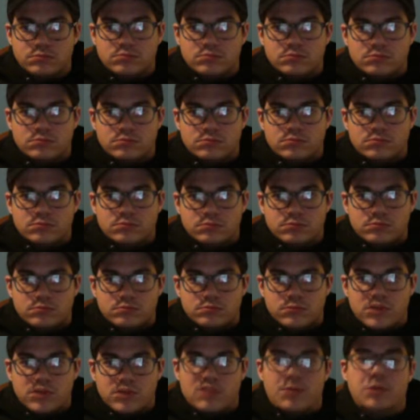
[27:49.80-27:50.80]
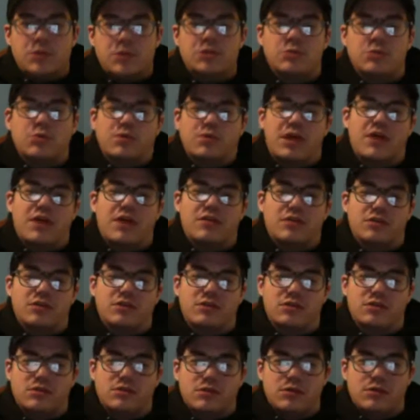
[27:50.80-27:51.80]
Especially with athletes.
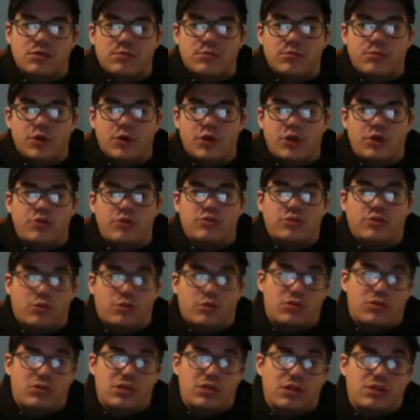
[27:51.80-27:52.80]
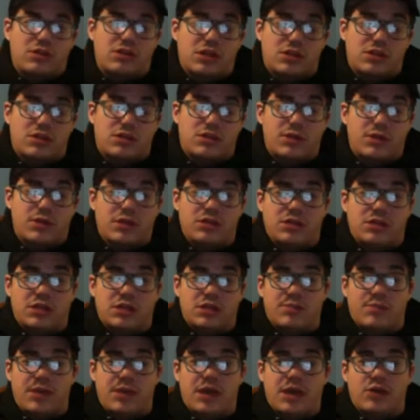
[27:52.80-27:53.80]
But so say somebody's in the
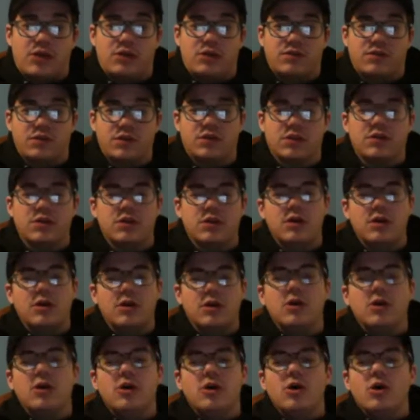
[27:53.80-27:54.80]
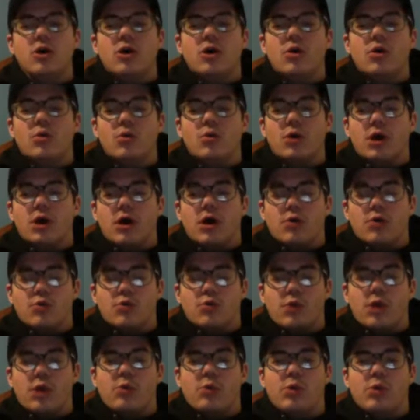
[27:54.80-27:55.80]
powerlifting. Ray
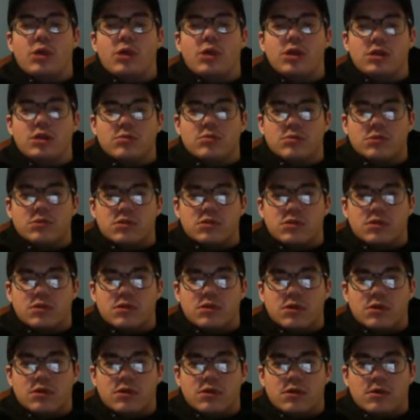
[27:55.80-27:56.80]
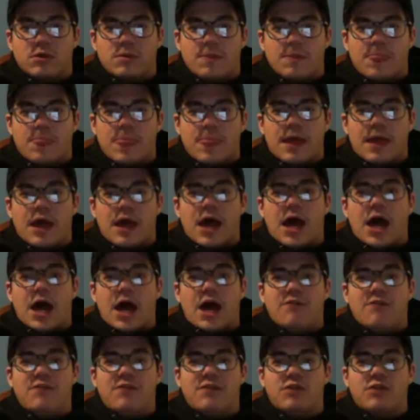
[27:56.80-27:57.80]
Williams, I've
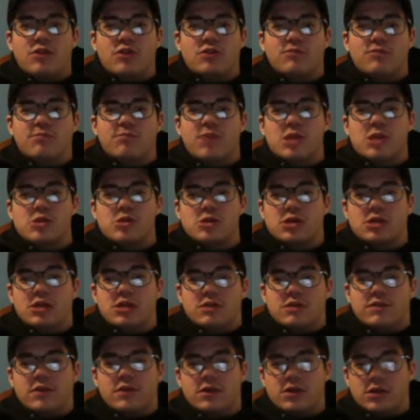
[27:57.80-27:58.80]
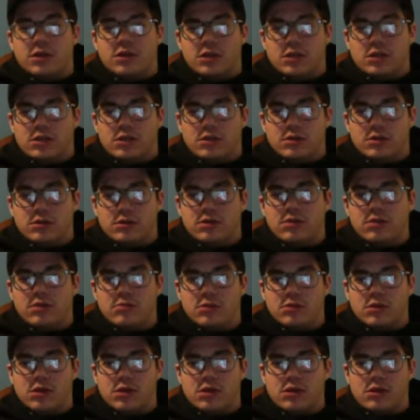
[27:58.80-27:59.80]
never measured his fucking limbs or anything,
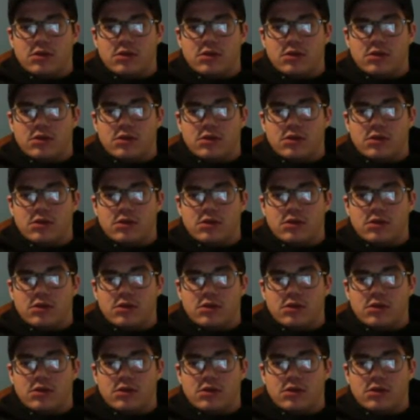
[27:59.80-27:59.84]
right?